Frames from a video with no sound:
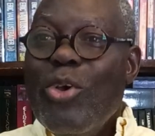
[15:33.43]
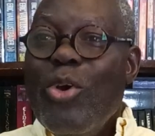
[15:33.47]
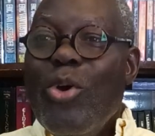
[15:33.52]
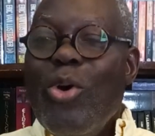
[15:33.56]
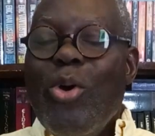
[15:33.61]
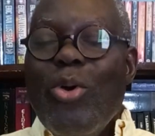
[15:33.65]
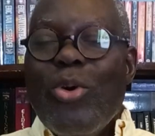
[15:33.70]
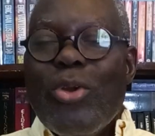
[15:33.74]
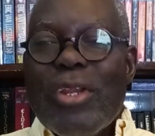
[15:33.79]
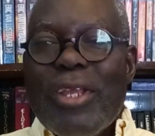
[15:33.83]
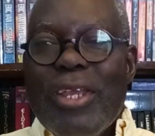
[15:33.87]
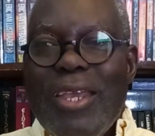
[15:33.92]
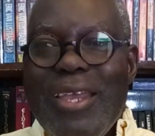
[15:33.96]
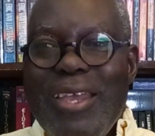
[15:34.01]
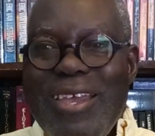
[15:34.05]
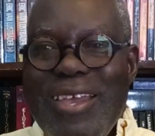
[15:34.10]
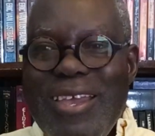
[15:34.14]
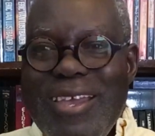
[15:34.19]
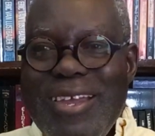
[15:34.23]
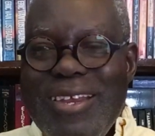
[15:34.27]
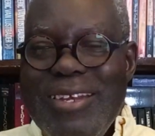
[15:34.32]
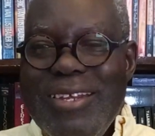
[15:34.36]
or
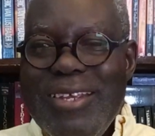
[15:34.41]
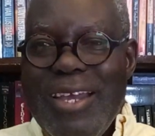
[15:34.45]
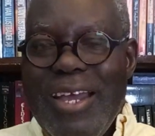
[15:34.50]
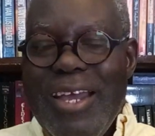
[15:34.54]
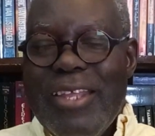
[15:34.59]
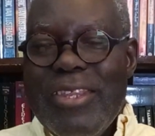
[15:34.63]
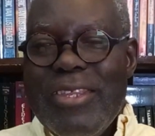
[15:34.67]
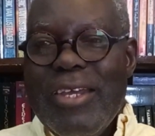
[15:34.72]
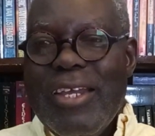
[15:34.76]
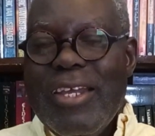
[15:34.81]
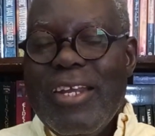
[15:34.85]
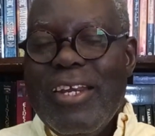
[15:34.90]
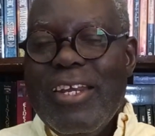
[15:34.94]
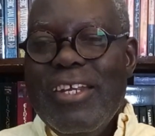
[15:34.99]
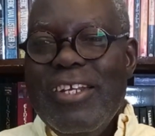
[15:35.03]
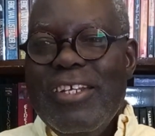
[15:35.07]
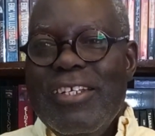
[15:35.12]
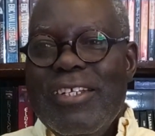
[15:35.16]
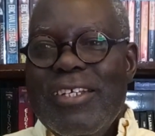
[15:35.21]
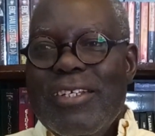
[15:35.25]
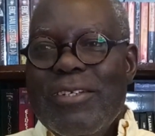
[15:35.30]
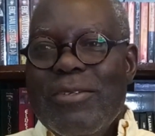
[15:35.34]
any other
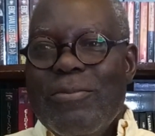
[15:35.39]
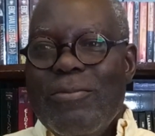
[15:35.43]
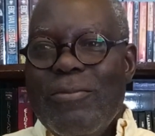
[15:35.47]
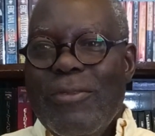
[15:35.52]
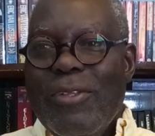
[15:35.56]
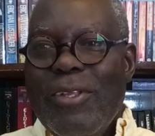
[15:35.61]
accrediting